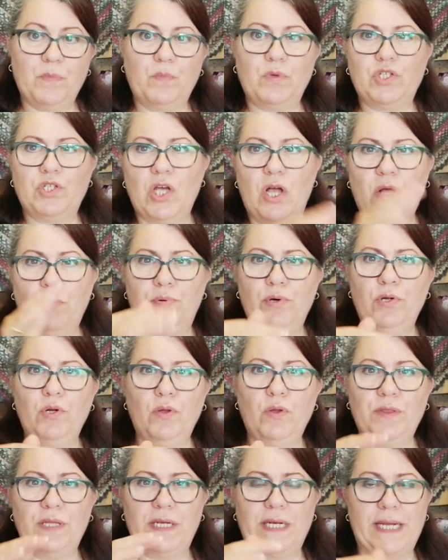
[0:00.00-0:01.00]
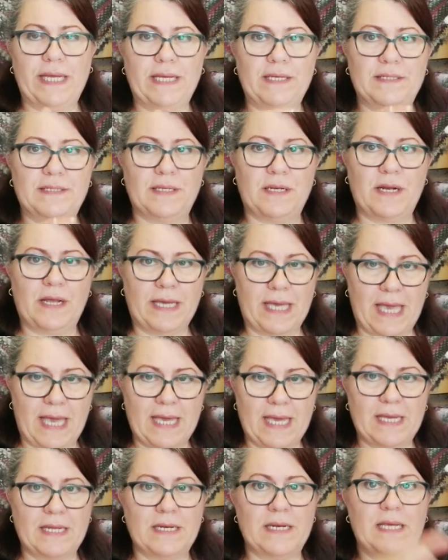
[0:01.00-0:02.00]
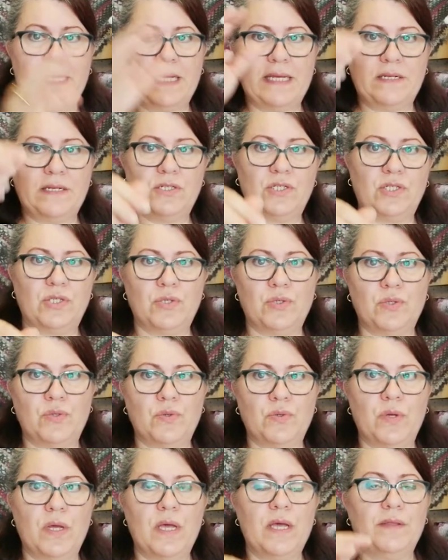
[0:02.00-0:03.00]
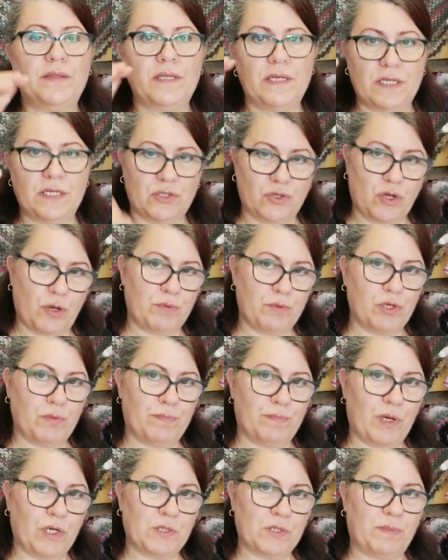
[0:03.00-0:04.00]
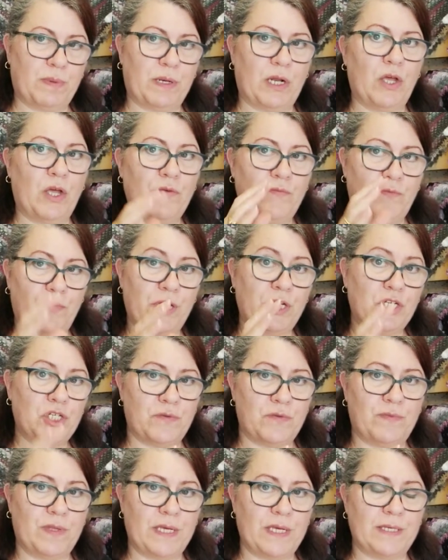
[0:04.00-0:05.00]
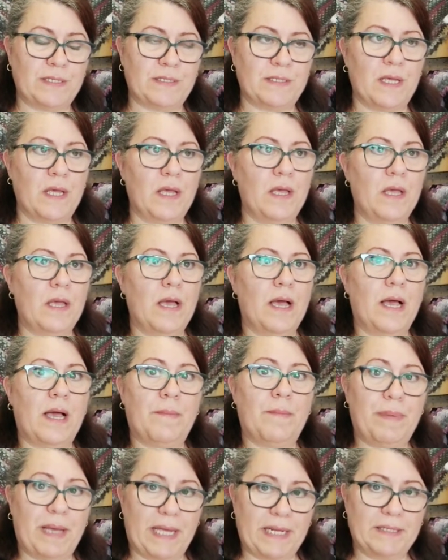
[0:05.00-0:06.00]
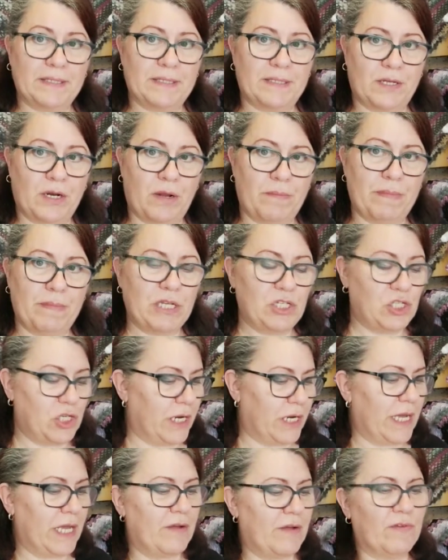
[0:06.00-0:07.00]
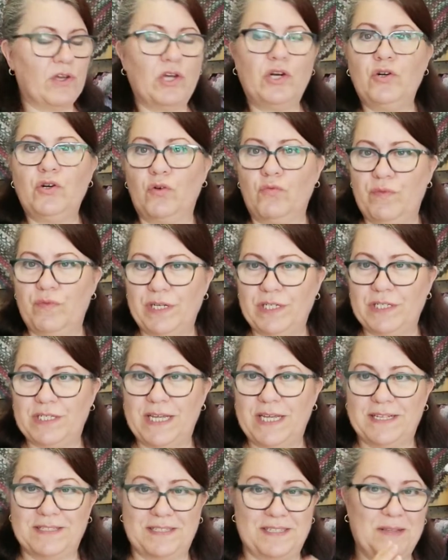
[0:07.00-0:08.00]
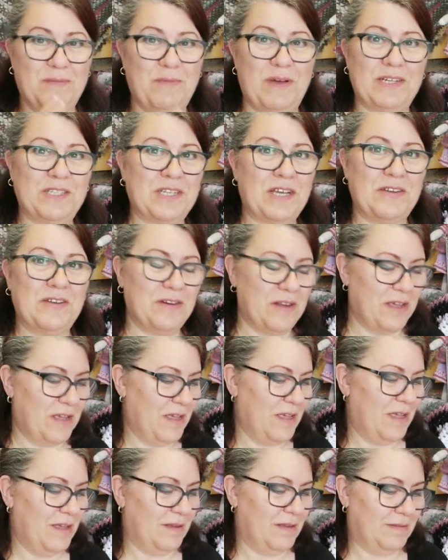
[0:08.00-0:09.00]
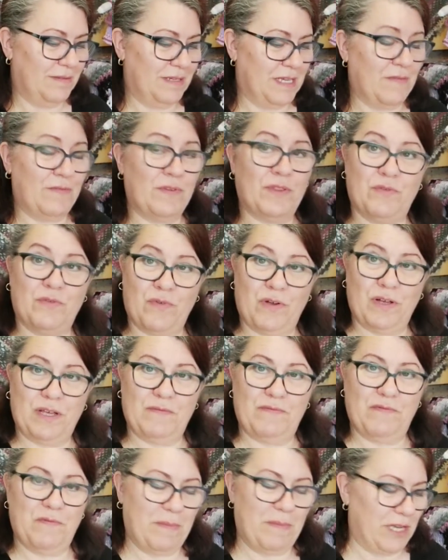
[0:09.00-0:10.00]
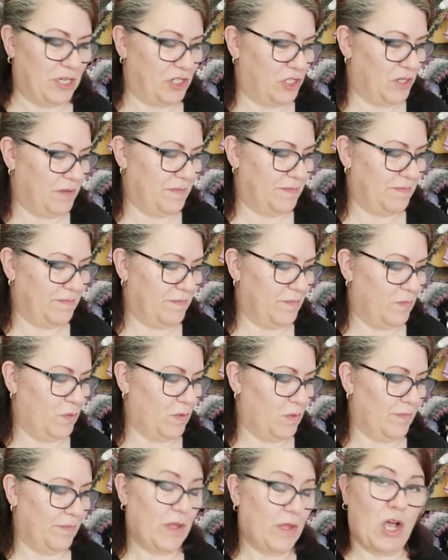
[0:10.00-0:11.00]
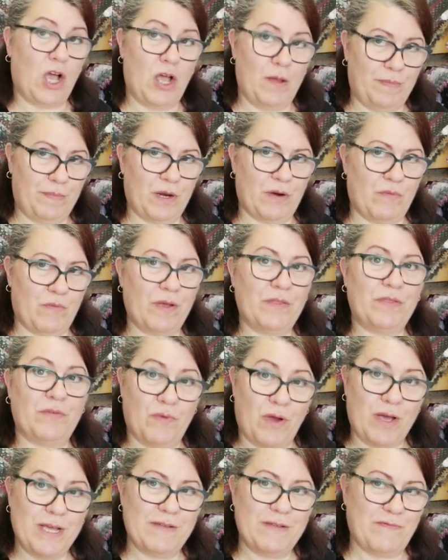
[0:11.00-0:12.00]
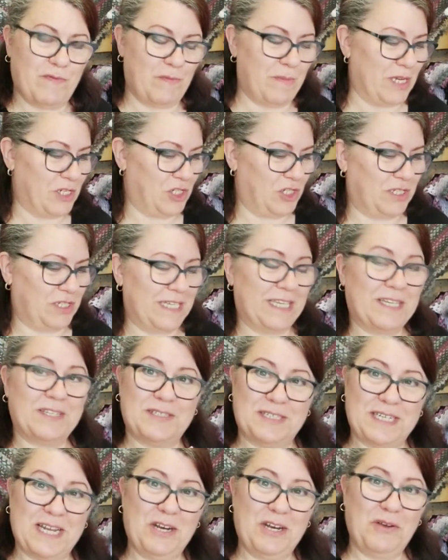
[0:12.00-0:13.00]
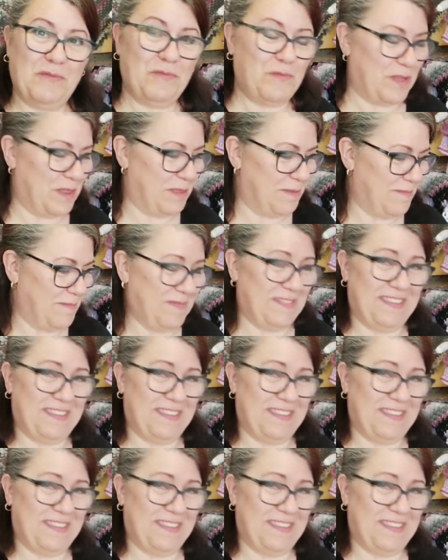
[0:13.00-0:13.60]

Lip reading: which I'll put all the links that I can into the description box below for each of these patterns that I'm mentioning. And I've got it all written down so that way I don't give you the wrong information. Well, I hope that I wrote the right information down to start off with.